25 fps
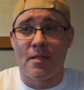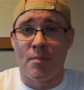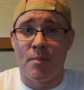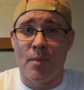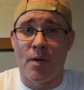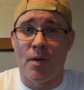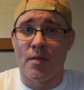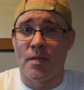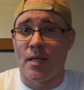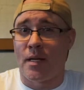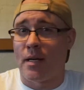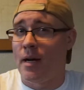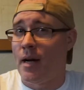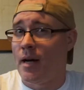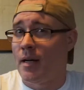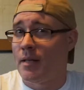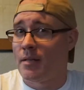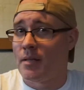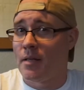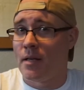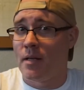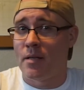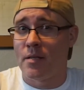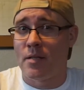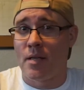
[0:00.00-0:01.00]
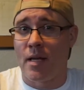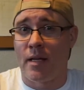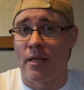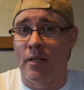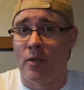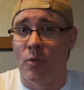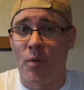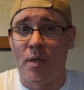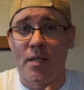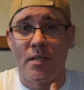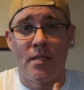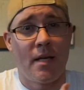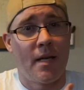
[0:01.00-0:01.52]
smells like hot sauce, like a
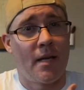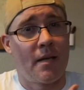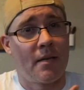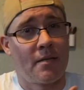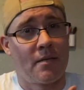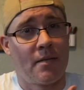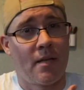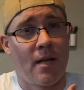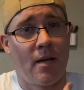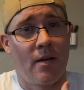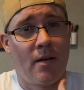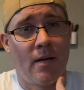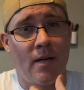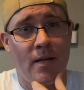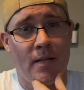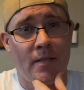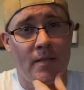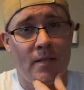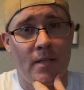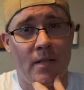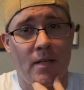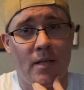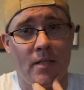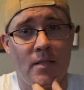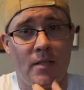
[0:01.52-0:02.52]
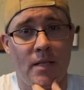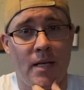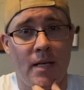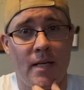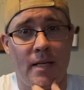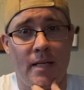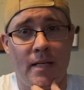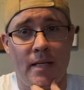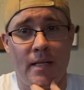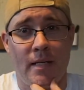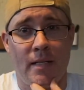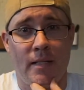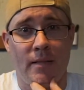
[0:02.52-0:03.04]
Louisiana style hot sauce,
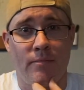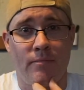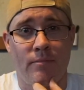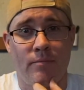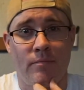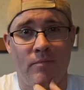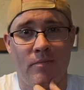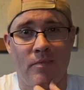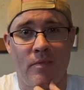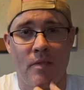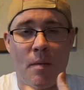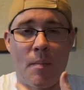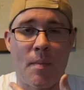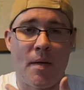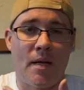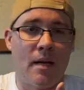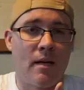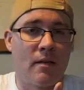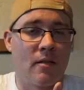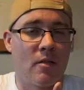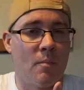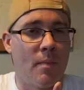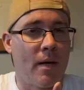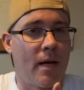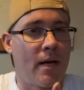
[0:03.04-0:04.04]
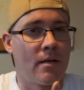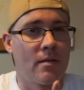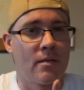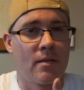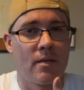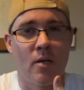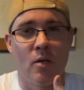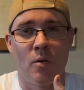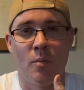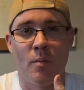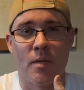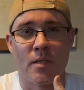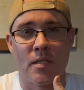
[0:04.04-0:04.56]
like maybe not
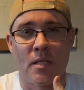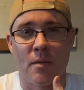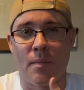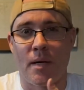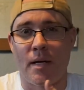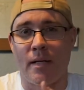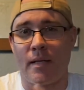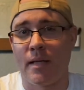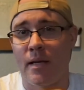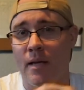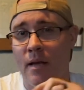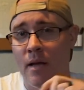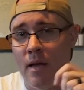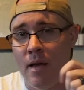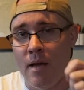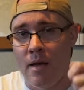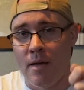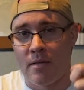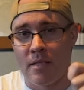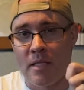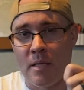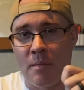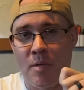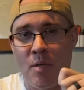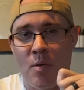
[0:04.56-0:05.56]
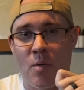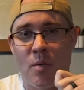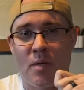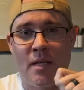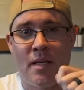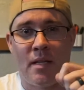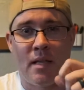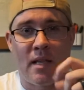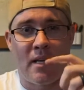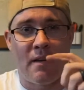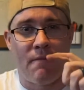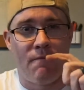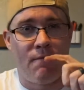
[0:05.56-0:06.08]
Tabasco, but something like that. Something you would
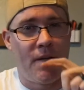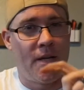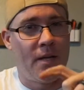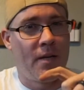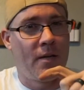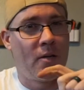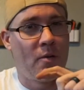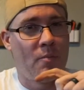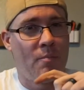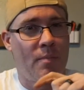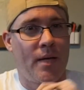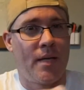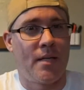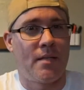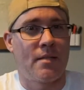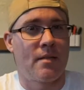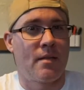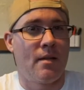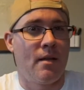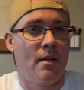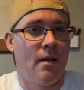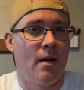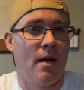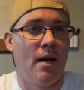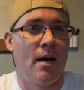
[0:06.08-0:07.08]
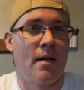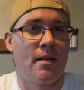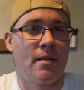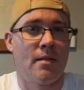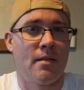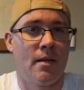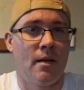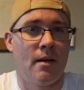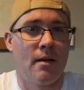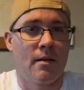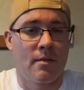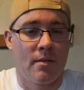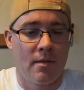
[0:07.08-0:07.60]
get like a vinegar based hot
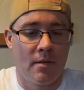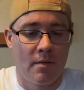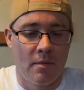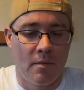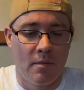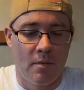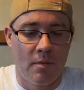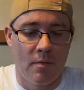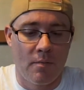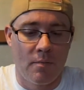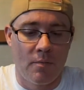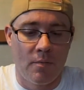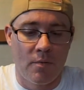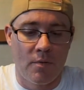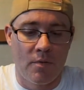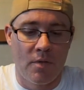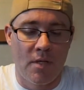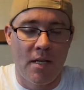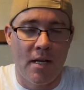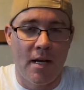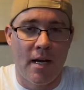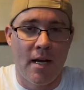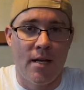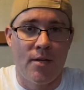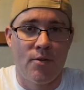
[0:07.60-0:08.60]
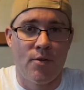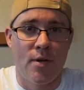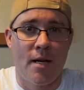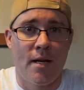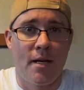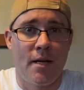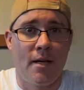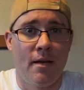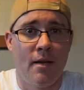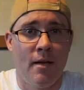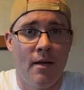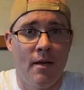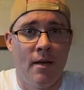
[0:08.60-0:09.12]
sauce,
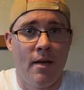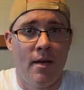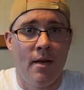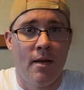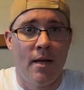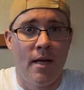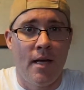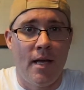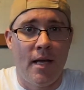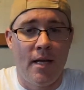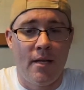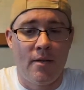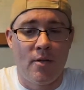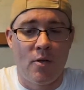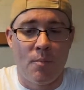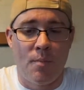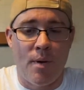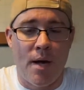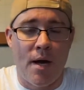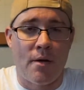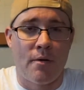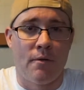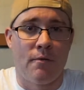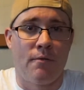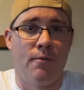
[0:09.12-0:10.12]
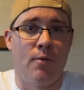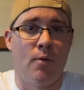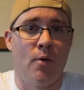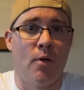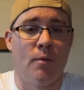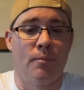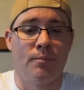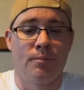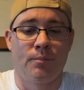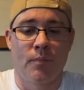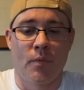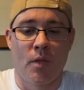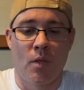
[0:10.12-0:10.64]
dehydrated into powder
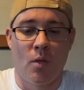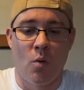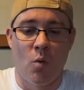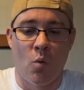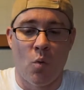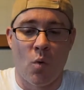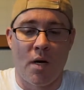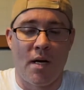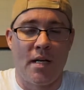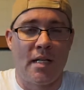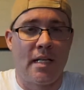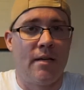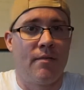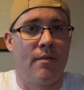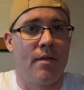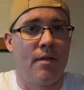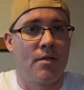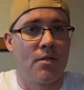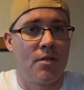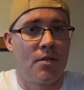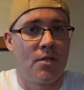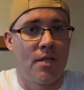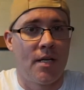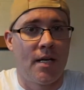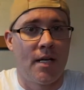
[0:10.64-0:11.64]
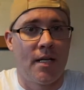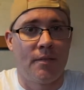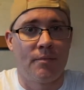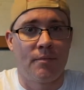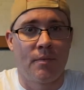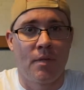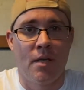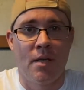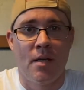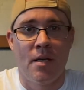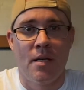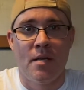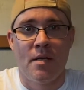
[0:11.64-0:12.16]
form. We're gonna give this a
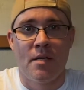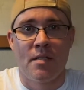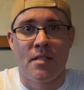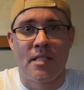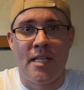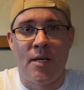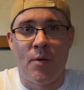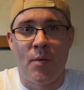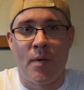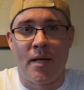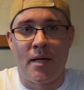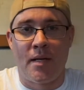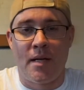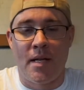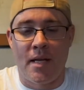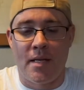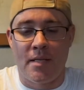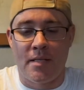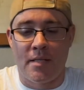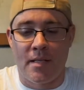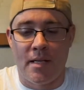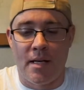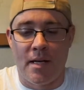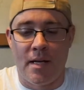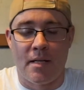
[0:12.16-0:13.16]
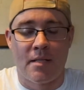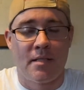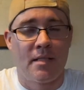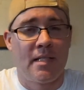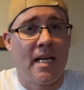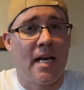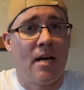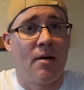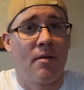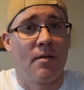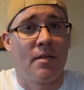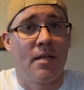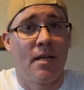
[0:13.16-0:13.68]
shot, see what we can taste, see
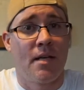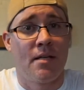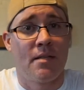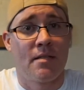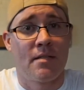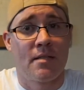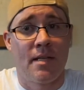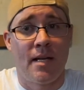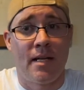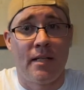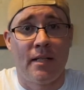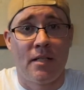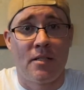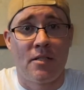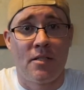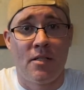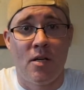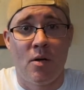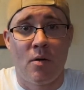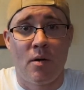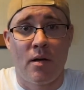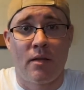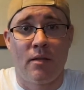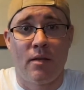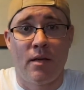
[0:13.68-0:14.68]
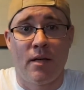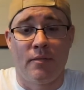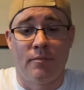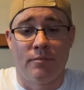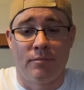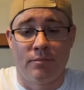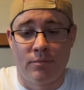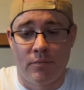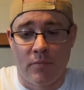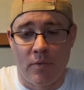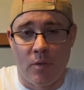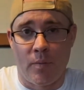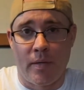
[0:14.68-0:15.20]
how it tastes, and I'll let you know what I
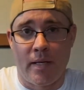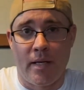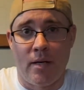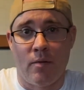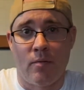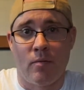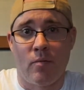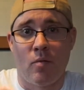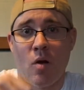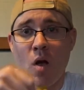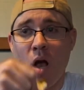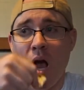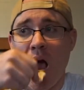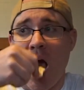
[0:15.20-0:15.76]
think. Here we go.